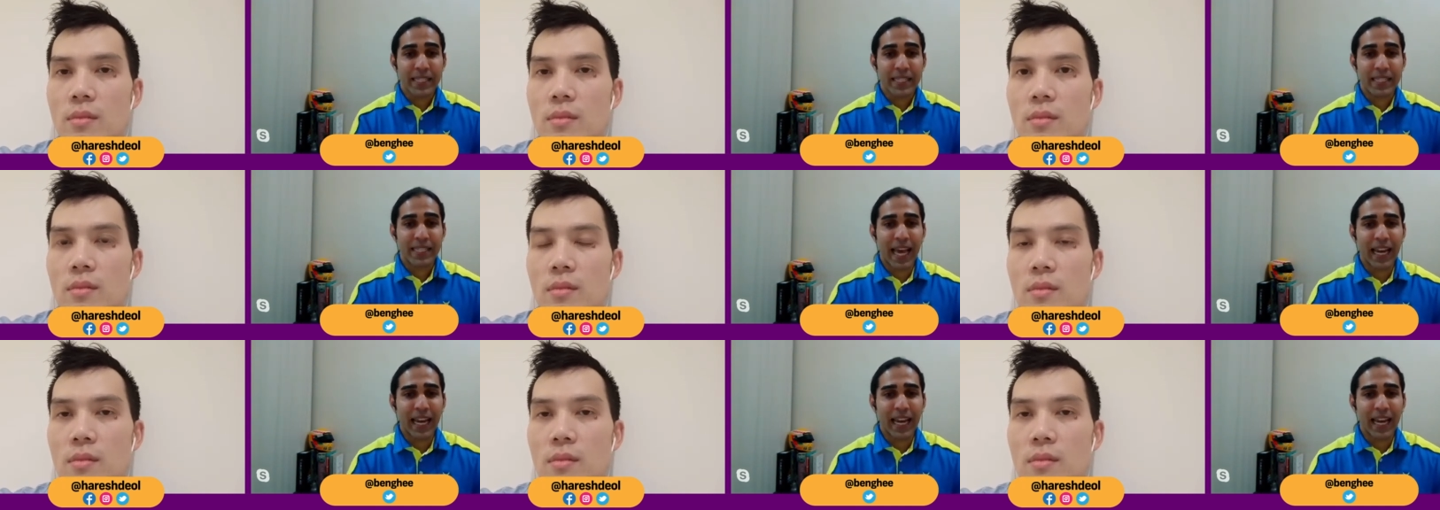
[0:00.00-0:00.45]

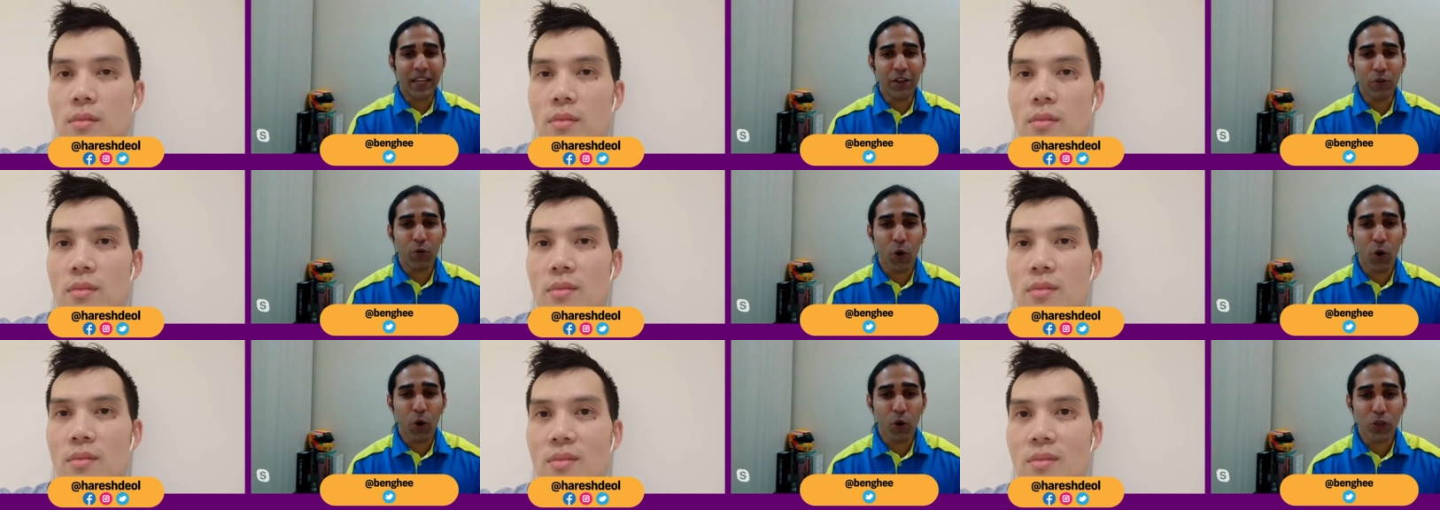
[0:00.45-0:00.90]

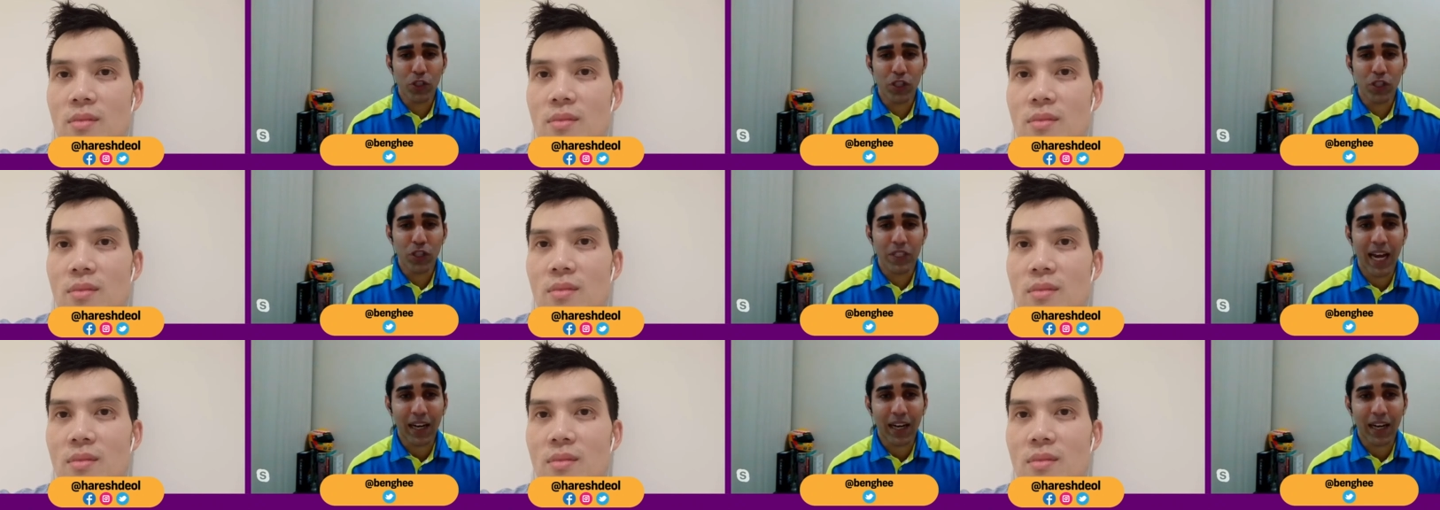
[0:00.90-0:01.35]
Speaker 1: selling
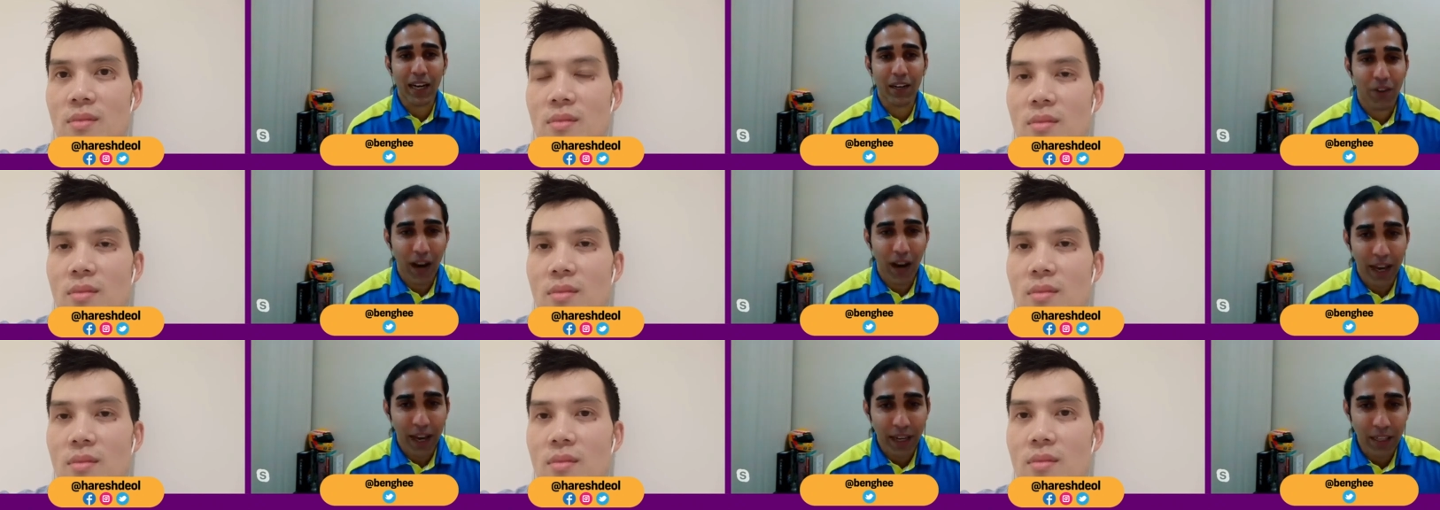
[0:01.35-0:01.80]
roast
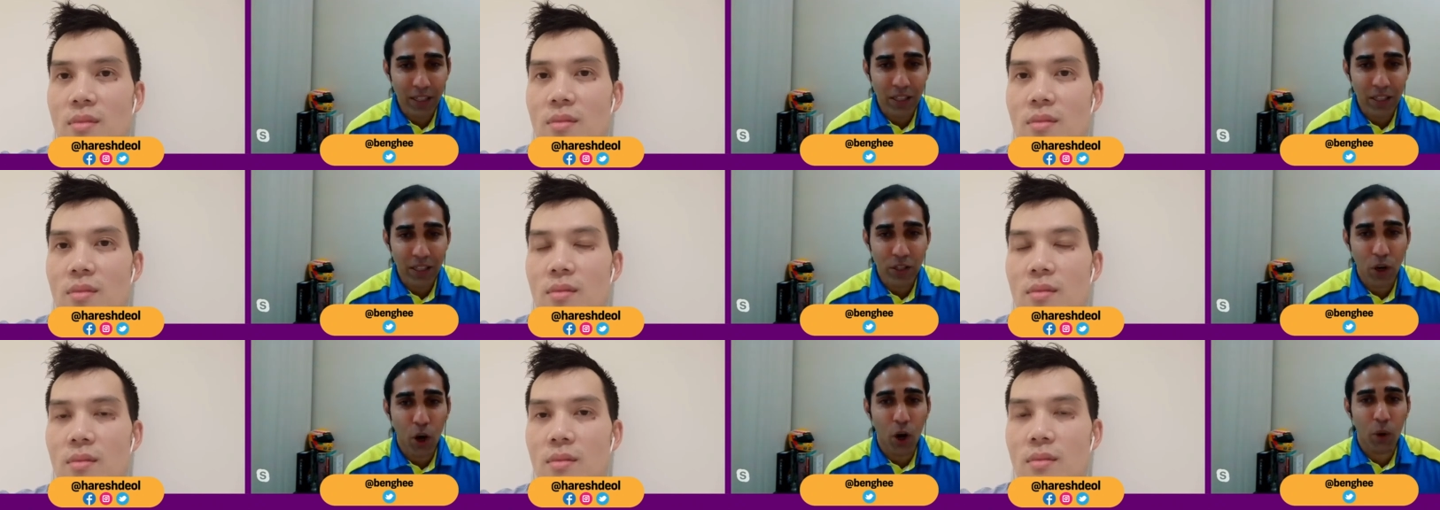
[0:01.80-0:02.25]
duck
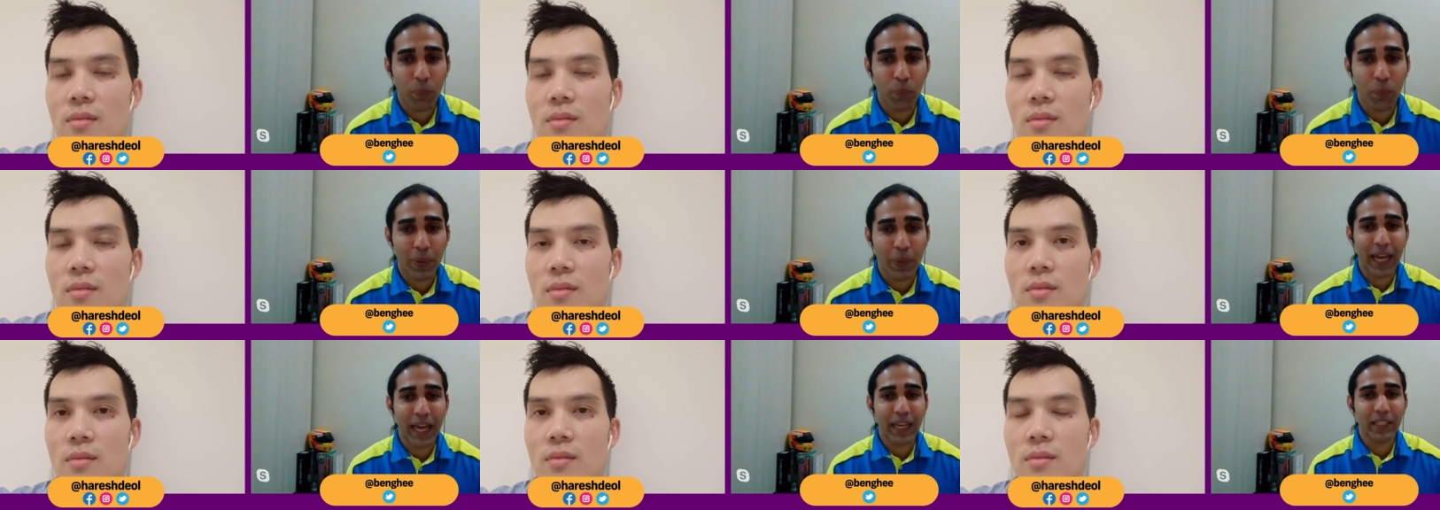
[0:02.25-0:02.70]
rice
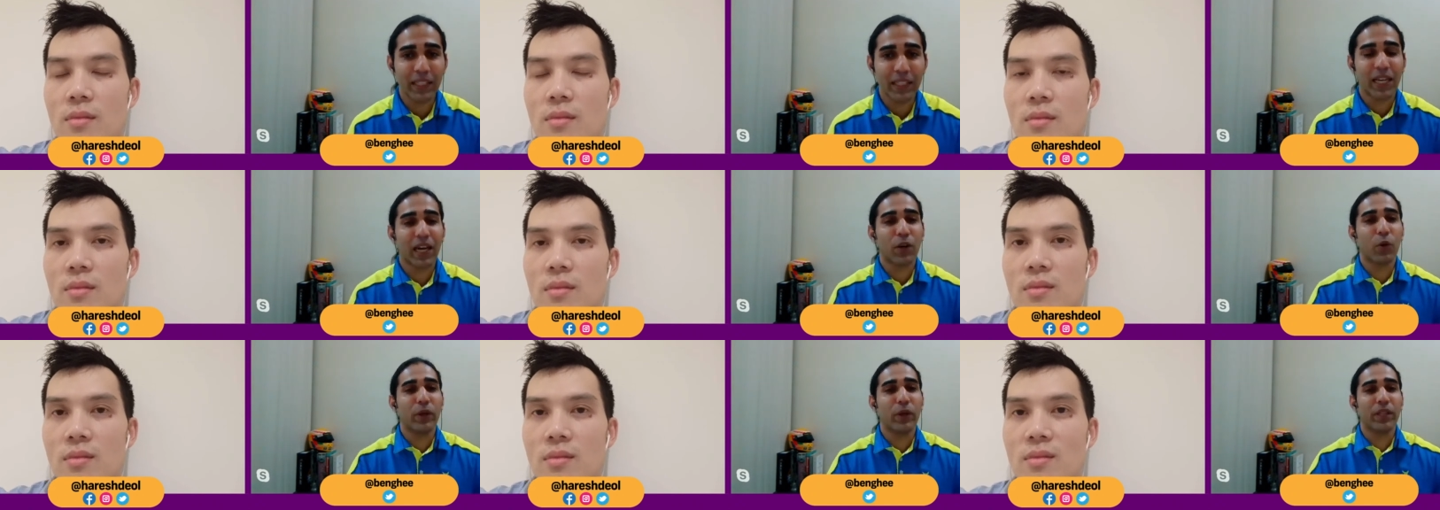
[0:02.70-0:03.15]
or Penang
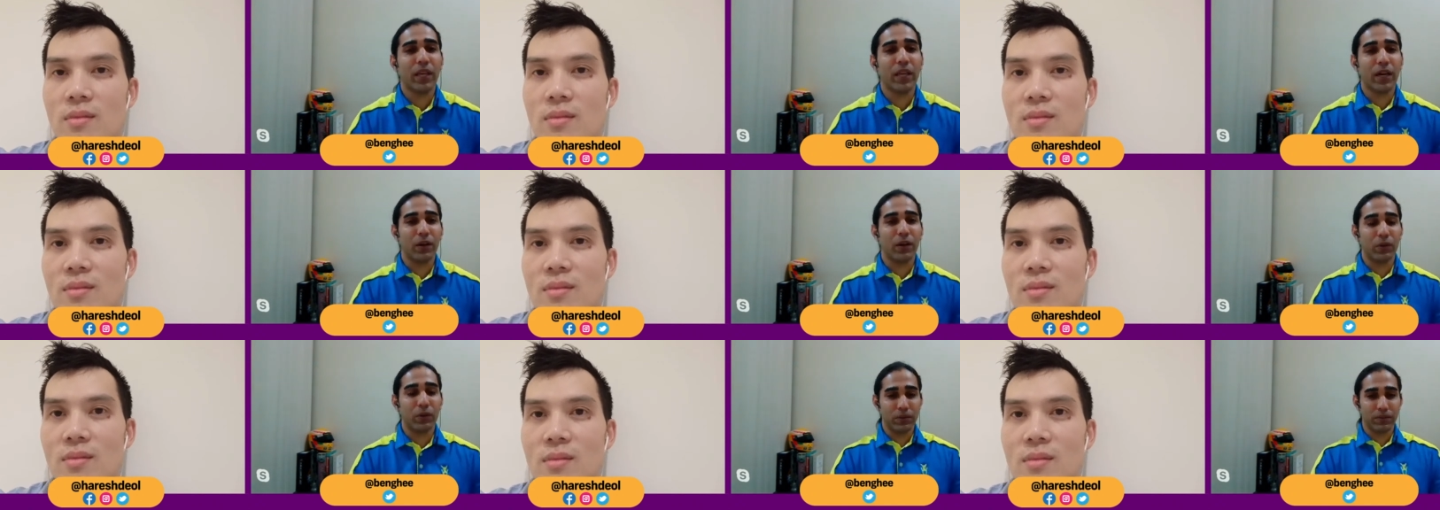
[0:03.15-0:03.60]
char kway
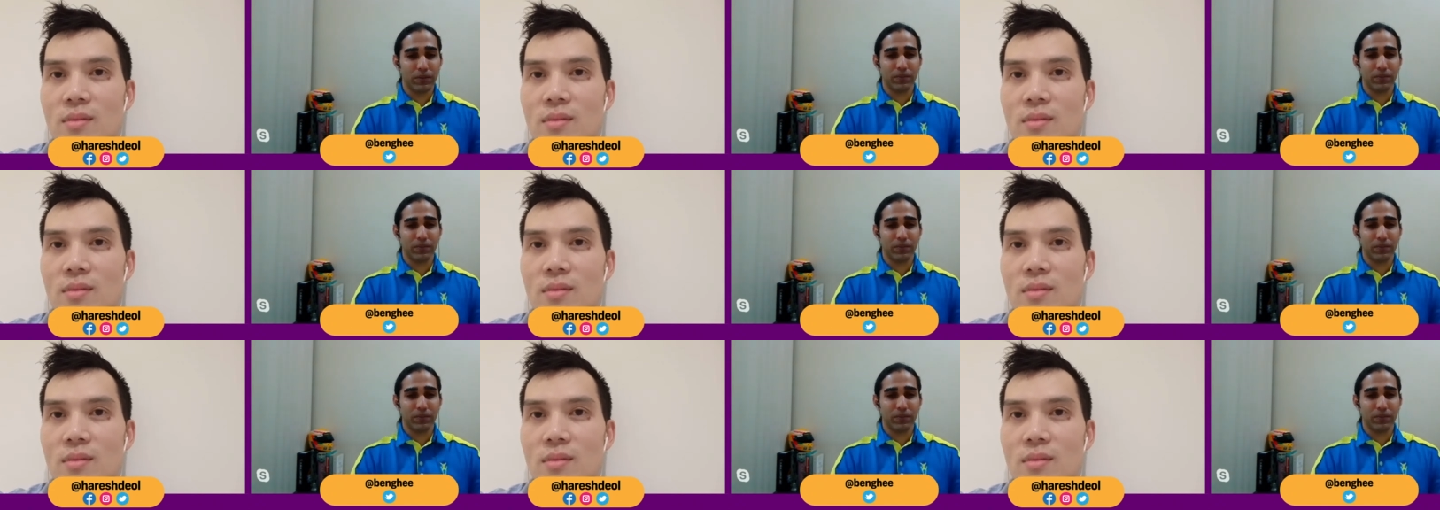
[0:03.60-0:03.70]
teow?